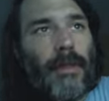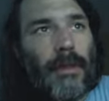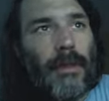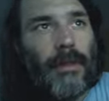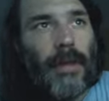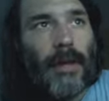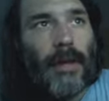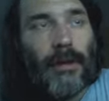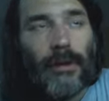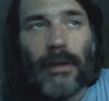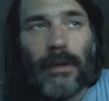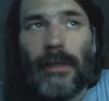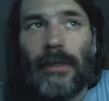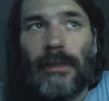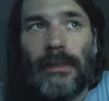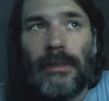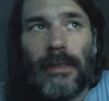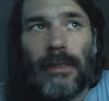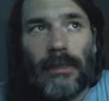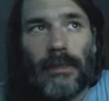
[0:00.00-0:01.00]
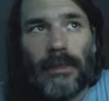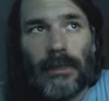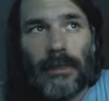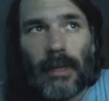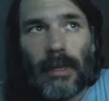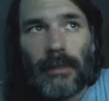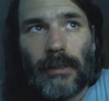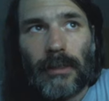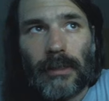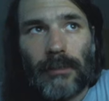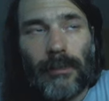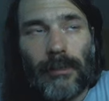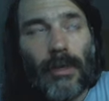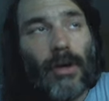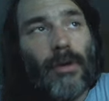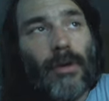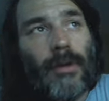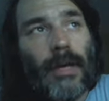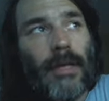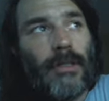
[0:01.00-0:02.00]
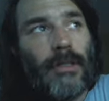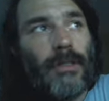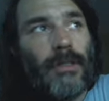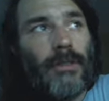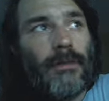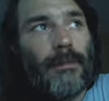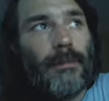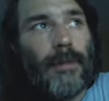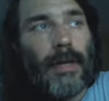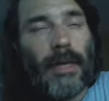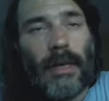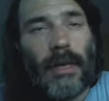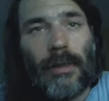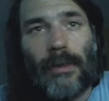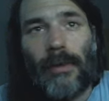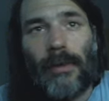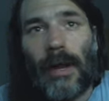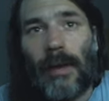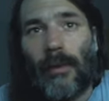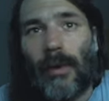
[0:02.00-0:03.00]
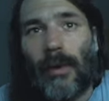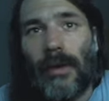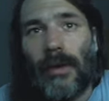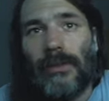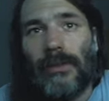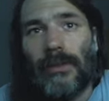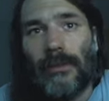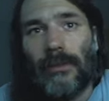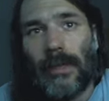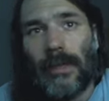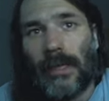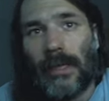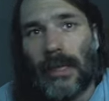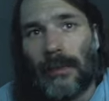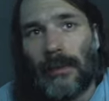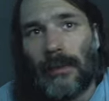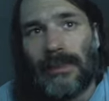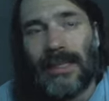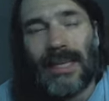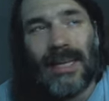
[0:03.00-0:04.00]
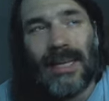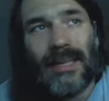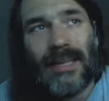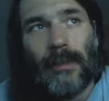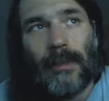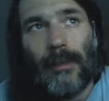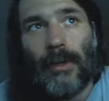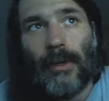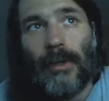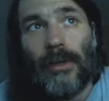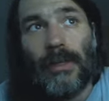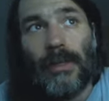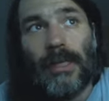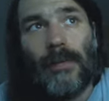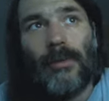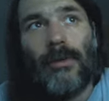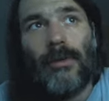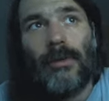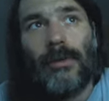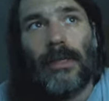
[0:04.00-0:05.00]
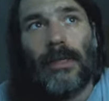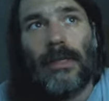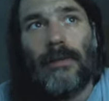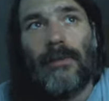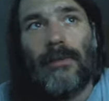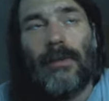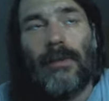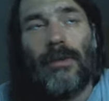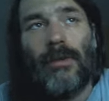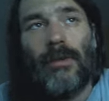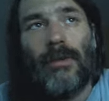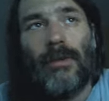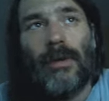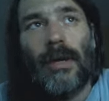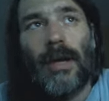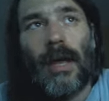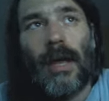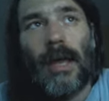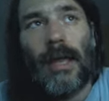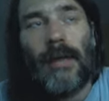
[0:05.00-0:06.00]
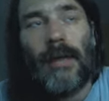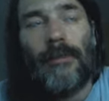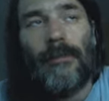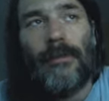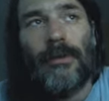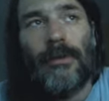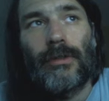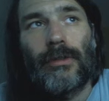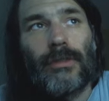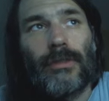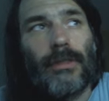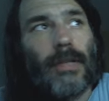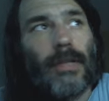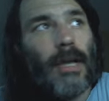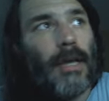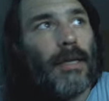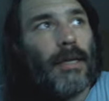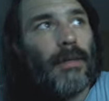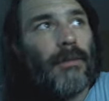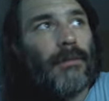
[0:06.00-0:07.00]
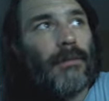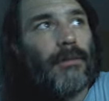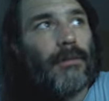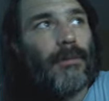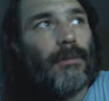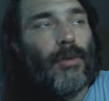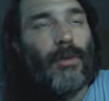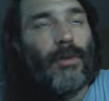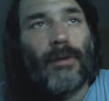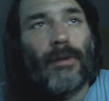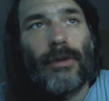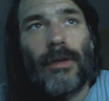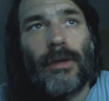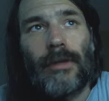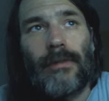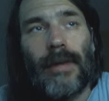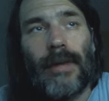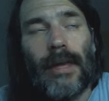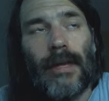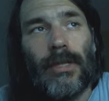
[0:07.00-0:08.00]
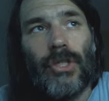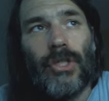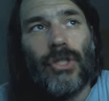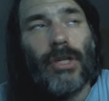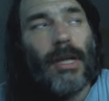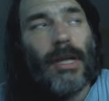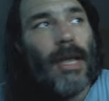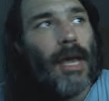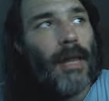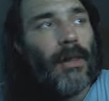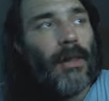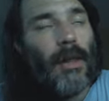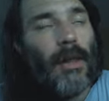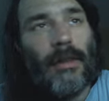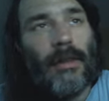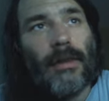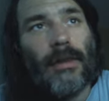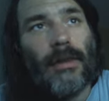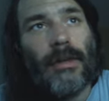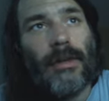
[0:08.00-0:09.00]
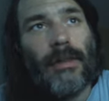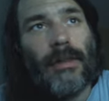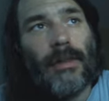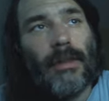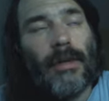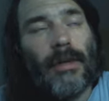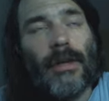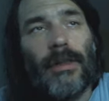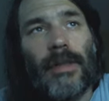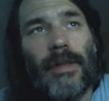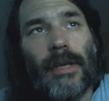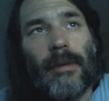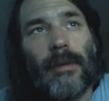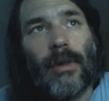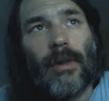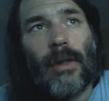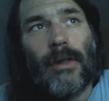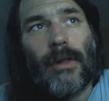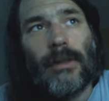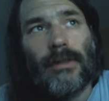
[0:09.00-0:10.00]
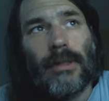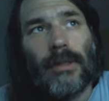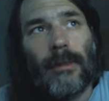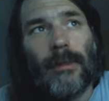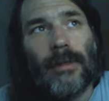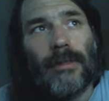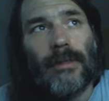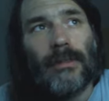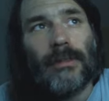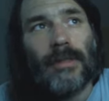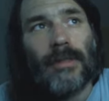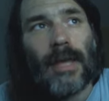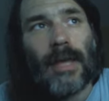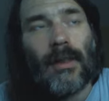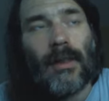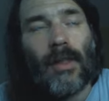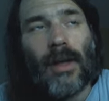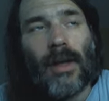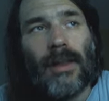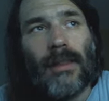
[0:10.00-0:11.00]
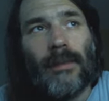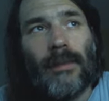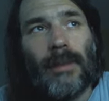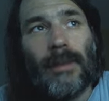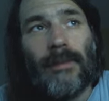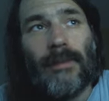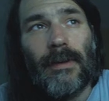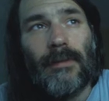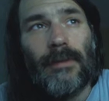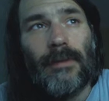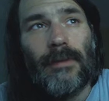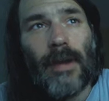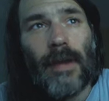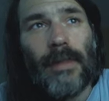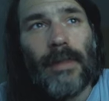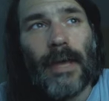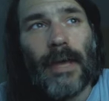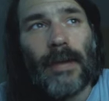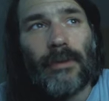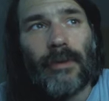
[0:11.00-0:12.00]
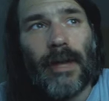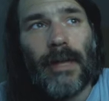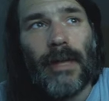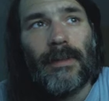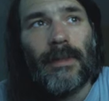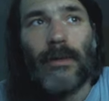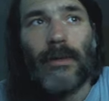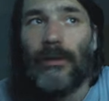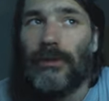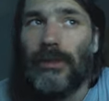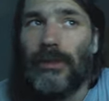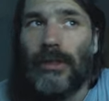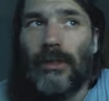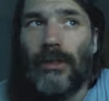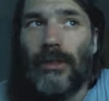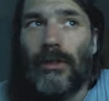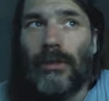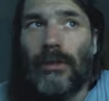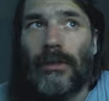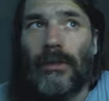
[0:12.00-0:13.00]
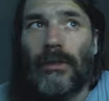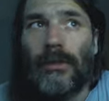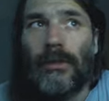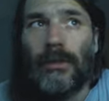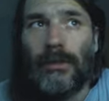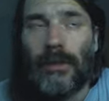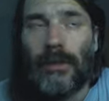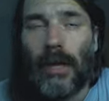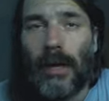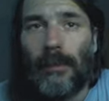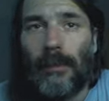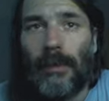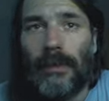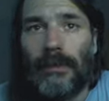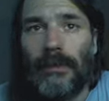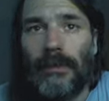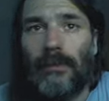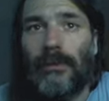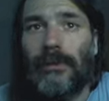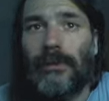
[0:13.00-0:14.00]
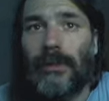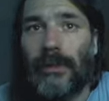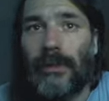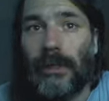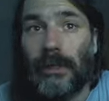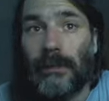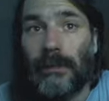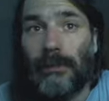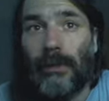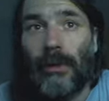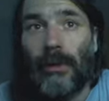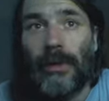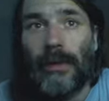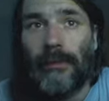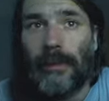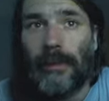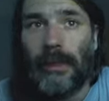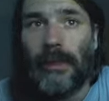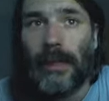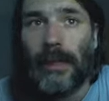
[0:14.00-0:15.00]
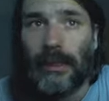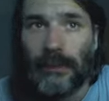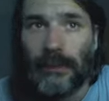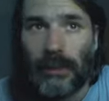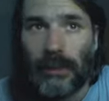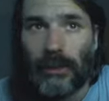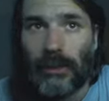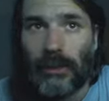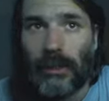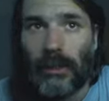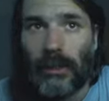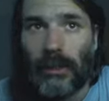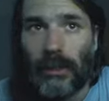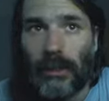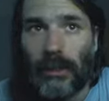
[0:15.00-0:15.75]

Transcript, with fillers: then you're going to see these stocks explode and just picking the right ones or being able to get in them early will give you a first kind of mover advantage. And a lot of the good the good thing about a lot of these companies is that a lot of them, even if they're not that great, they'll still stock prices will still explode if legalization